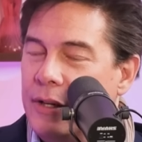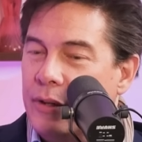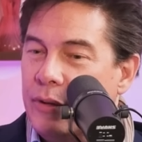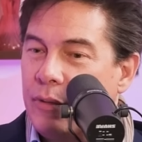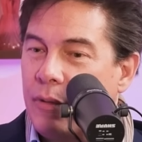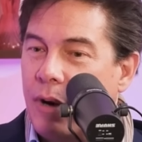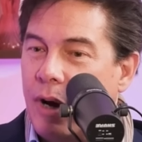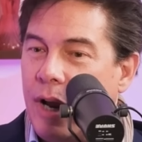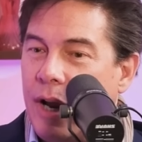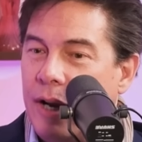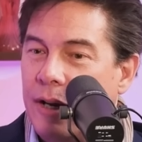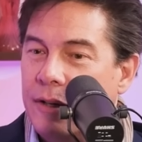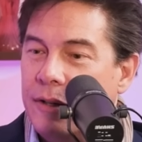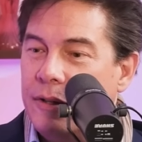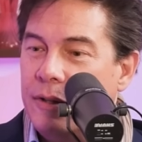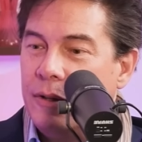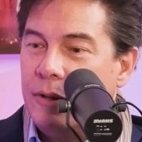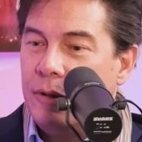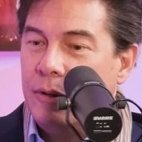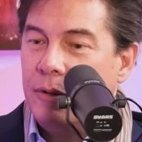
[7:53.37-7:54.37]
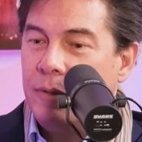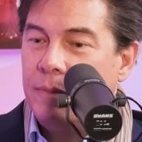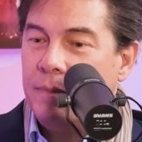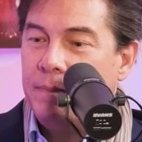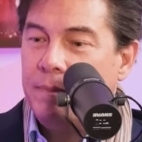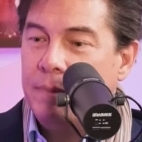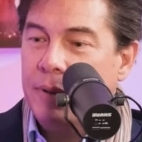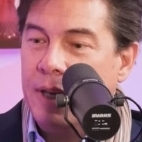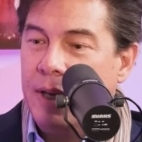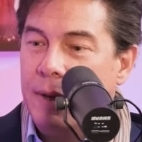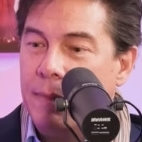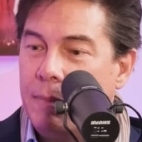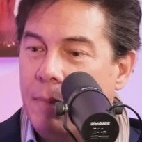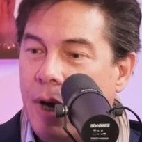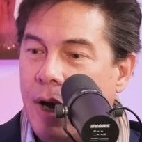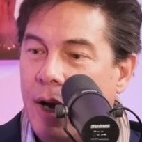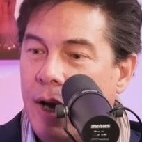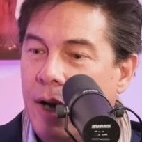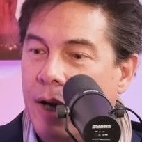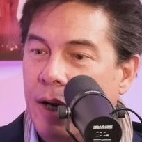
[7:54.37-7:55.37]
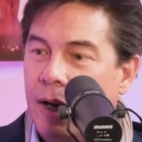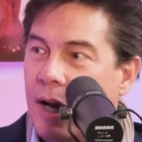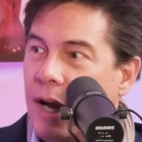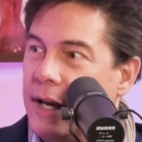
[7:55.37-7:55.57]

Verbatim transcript: trying to be my